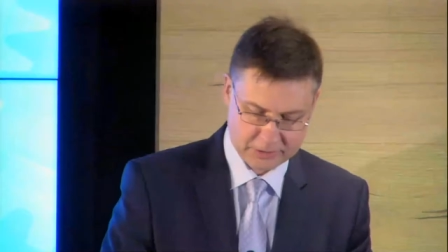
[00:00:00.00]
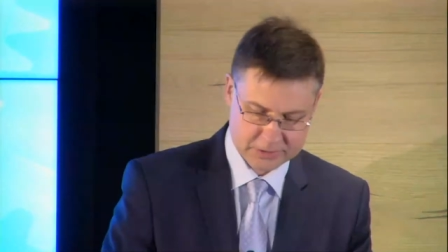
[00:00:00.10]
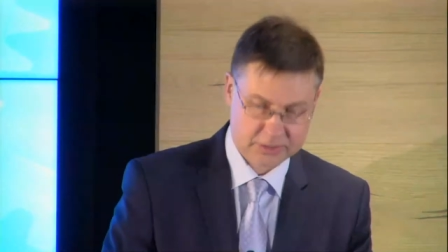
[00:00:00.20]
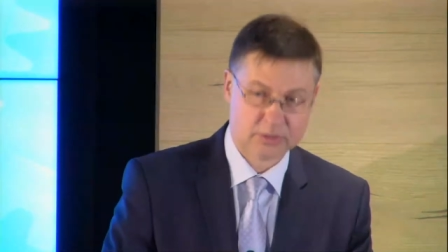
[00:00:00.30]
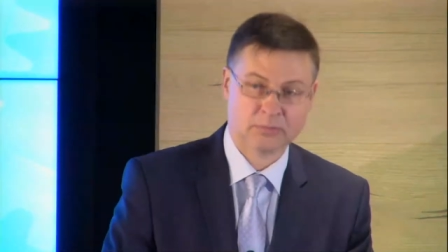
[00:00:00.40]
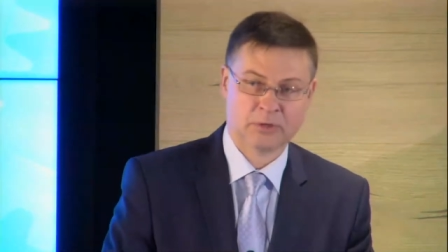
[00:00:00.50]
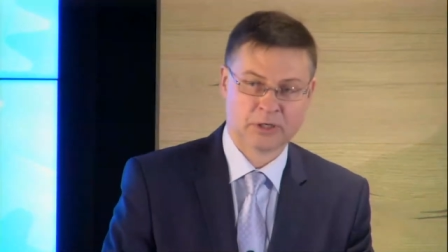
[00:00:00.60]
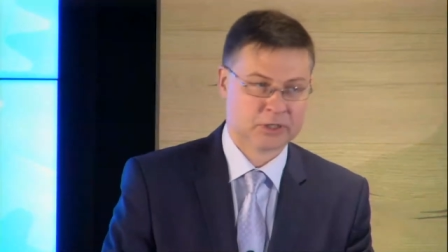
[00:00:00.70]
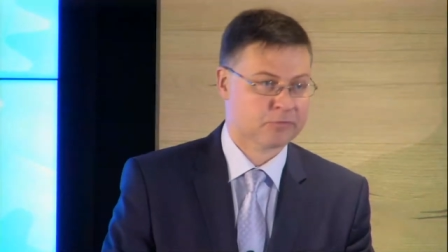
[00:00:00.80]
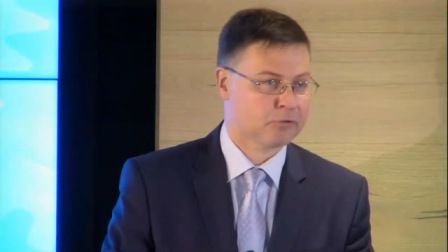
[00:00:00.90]
a single
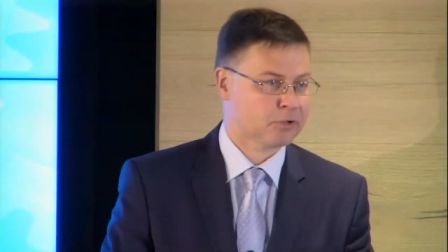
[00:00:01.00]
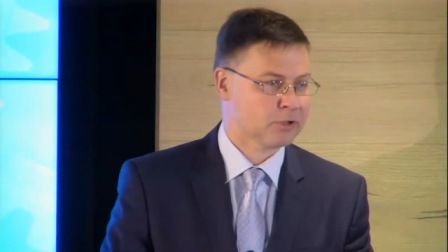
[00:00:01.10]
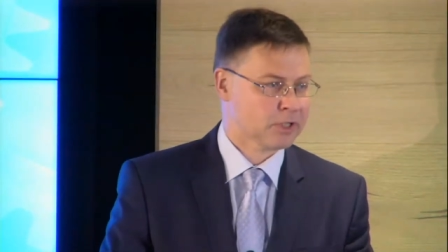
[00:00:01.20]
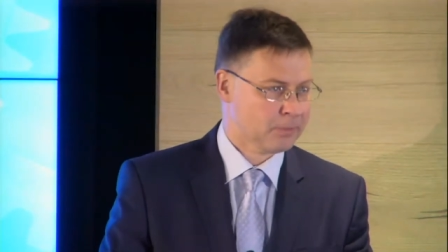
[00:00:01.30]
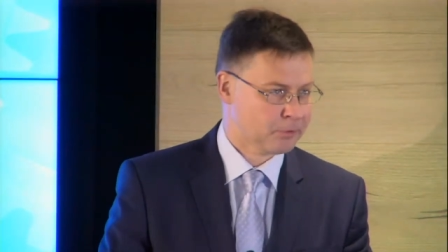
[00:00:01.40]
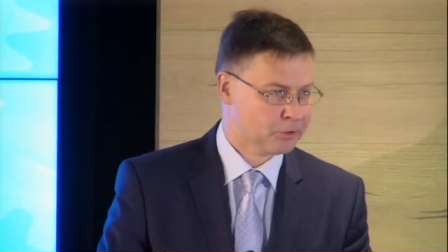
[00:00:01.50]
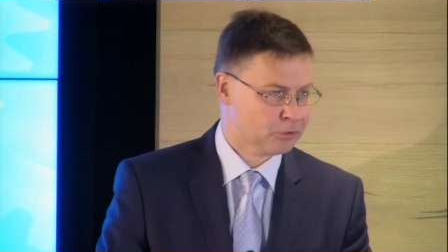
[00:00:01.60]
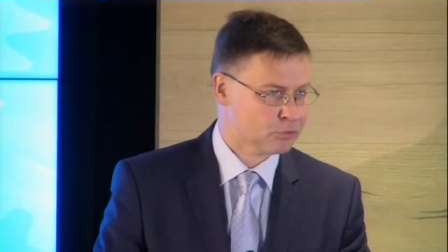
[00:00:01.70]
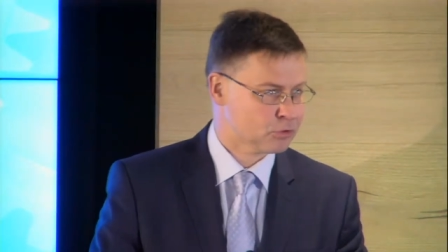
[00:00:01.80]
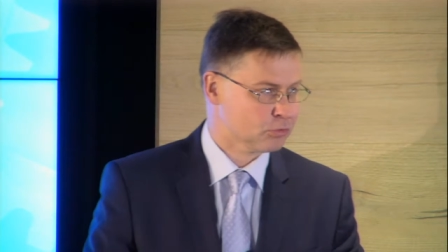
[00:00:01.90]
market for capital,
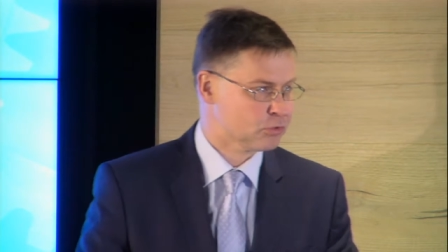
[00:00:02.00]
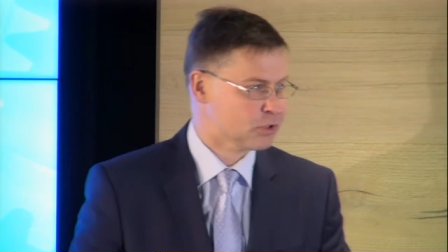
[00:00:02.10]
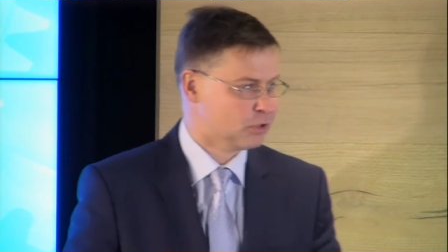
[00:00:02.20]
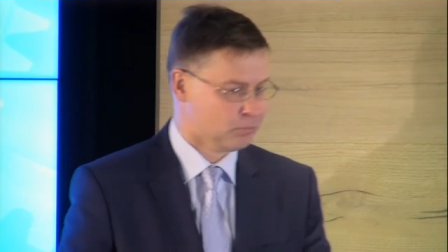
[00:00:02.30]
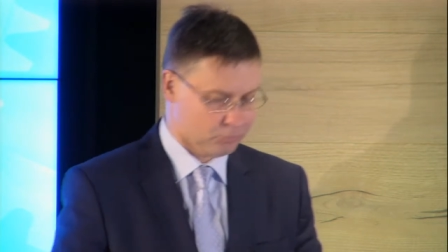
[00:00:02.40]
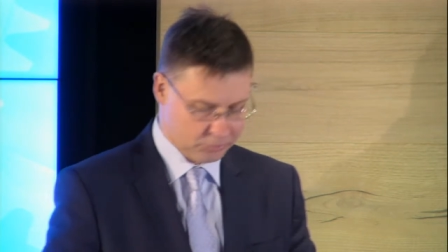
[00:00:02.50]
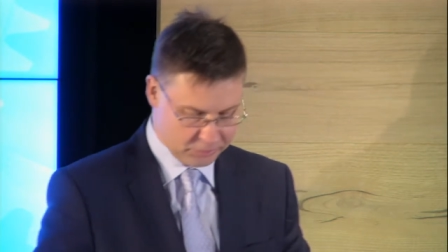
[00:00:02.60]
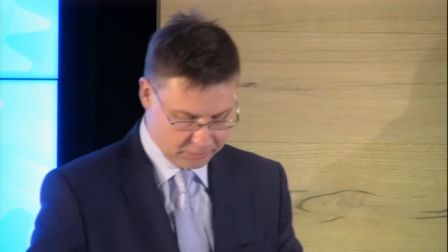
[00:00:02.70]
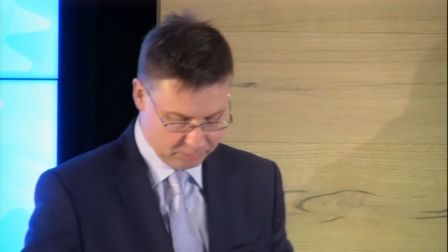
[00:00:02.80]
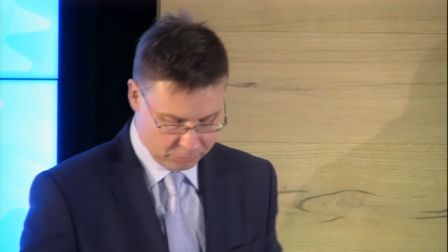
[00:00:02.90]
so to say, to put it
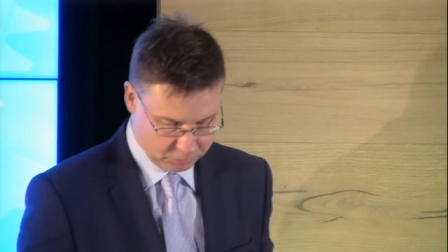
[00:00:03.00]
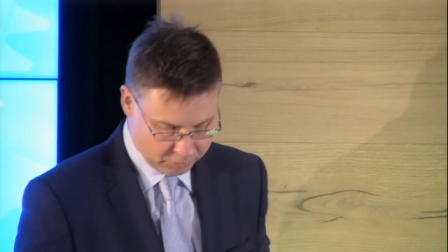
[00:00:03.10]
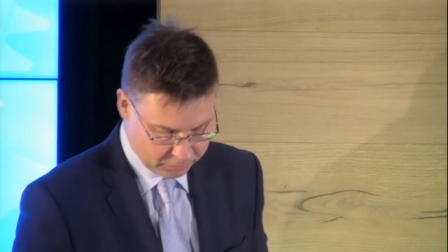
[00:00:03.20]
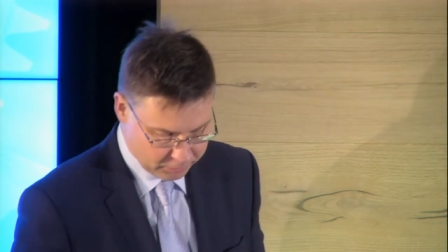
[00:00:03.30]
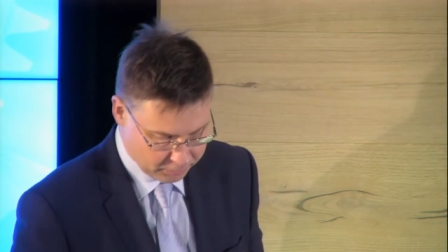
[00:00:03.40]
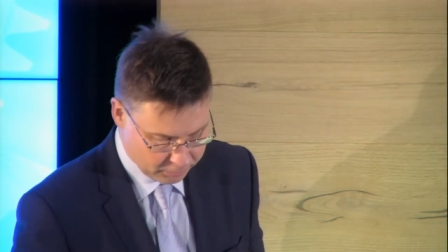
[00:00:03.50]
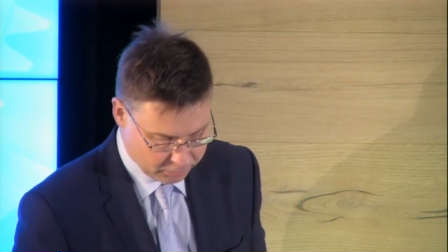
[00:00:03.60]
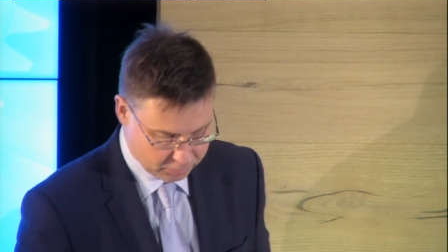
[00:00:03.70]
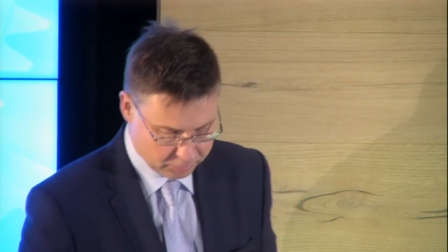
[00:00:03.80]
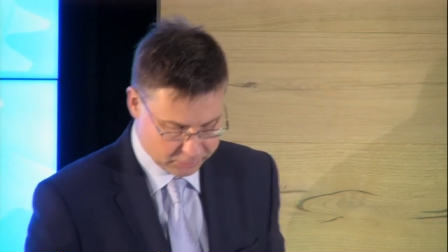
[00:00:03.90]
in a broader uh,
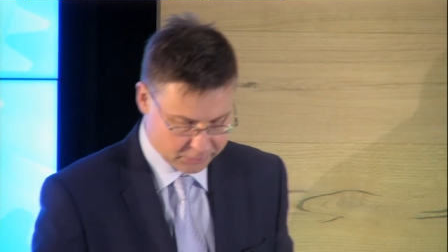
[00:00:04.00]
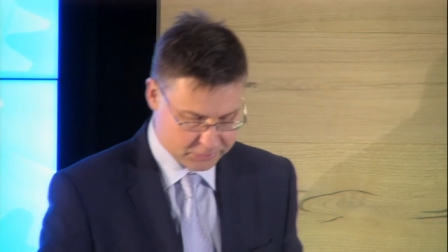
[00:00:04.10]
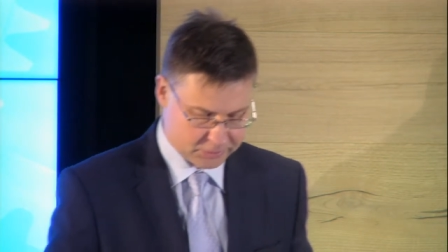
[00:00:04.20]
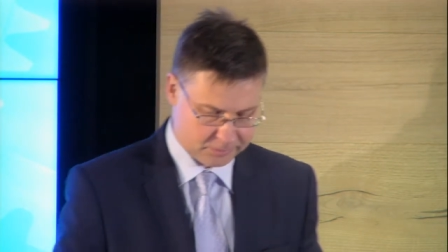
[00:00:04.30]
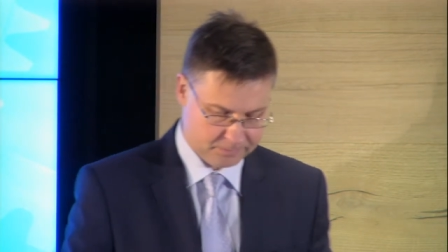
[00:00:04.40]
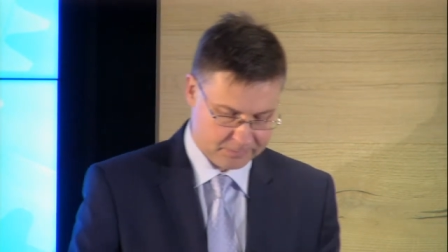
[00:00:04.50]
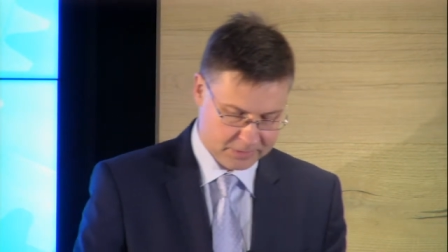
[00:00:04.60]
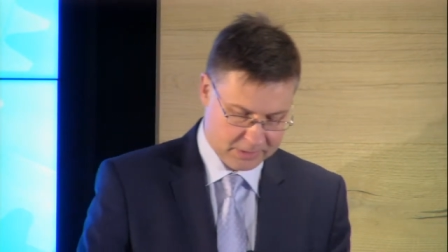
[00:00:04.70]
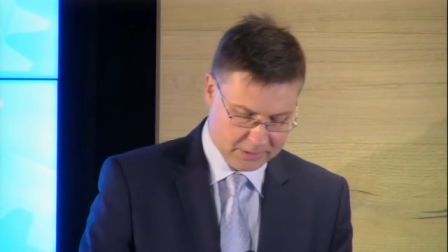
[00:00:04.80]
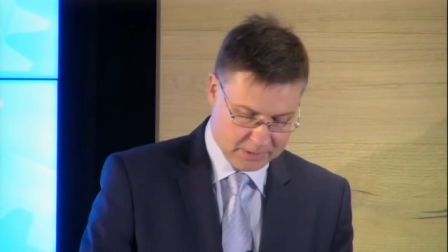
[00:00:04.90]
context.
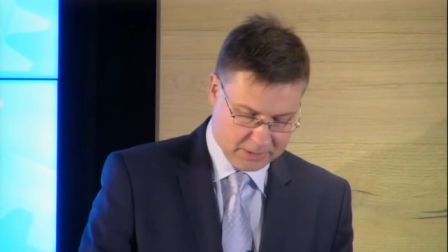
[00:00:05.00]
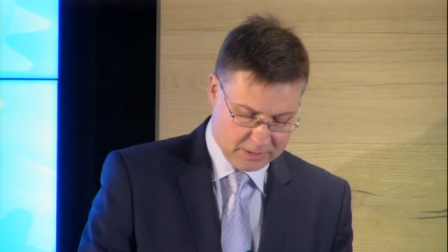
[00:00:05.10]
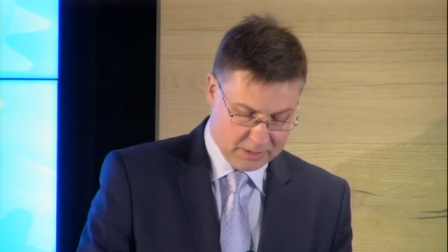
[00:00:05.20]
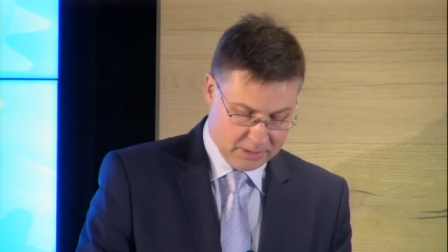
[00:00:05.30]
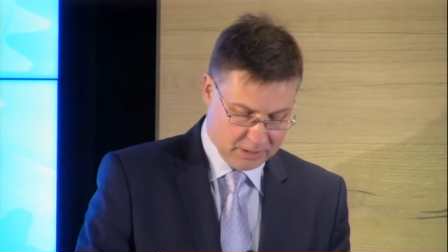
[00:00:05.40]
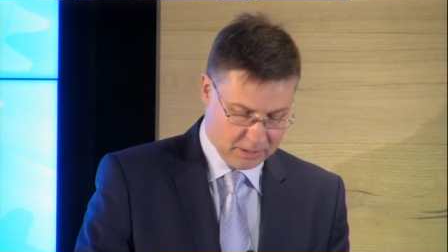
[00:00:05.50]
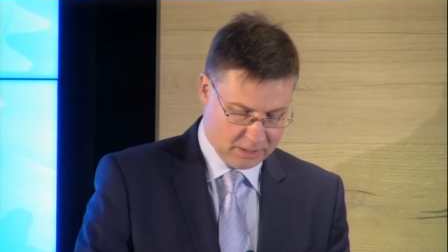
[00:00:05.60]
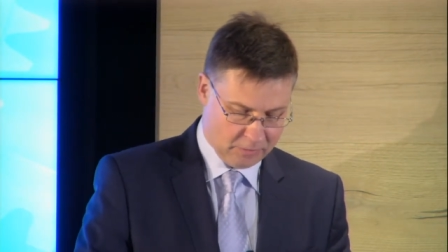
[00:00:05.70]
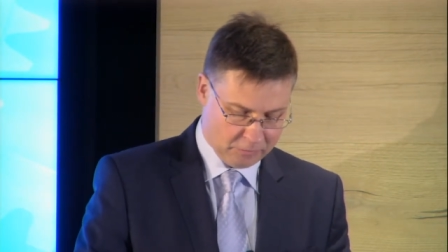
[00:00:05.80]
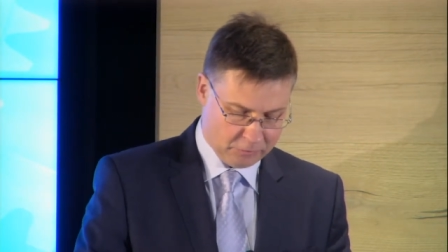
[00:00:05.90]

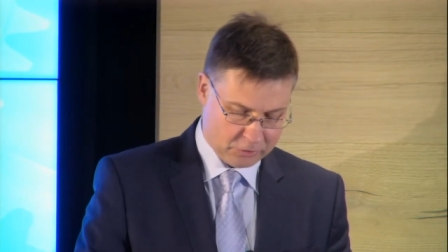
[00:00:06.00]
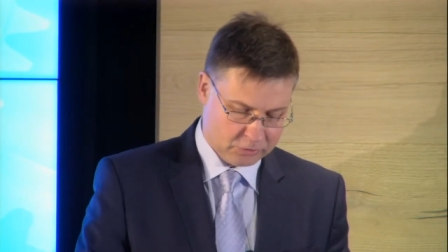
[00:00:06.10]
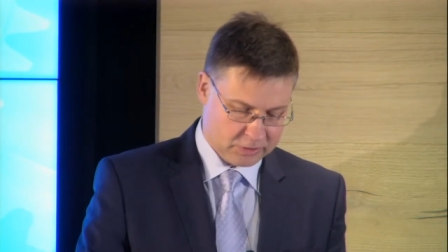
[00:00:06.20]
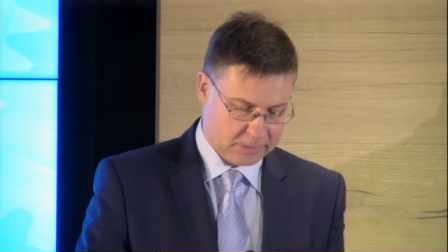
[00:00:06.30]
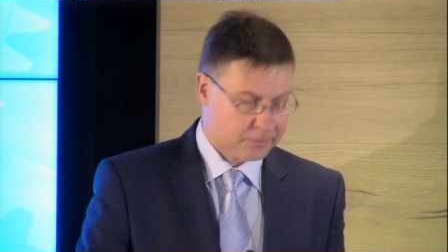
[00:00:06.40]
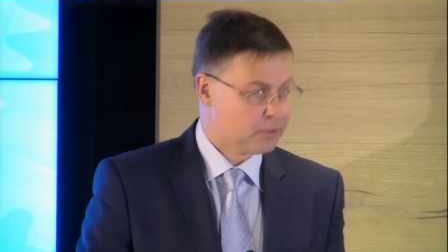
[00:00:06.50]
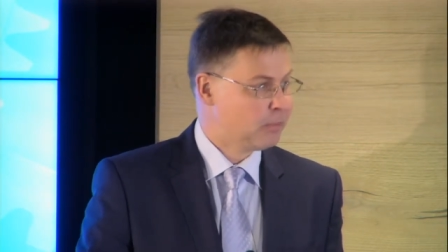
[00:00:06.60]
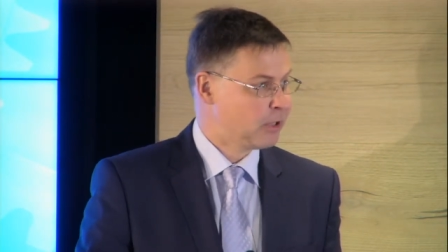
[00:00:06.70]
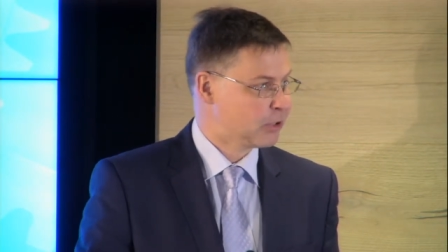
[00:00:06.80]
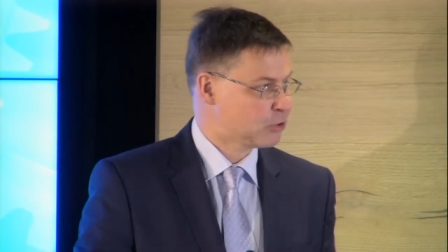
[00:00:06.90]
our work on Capital Markets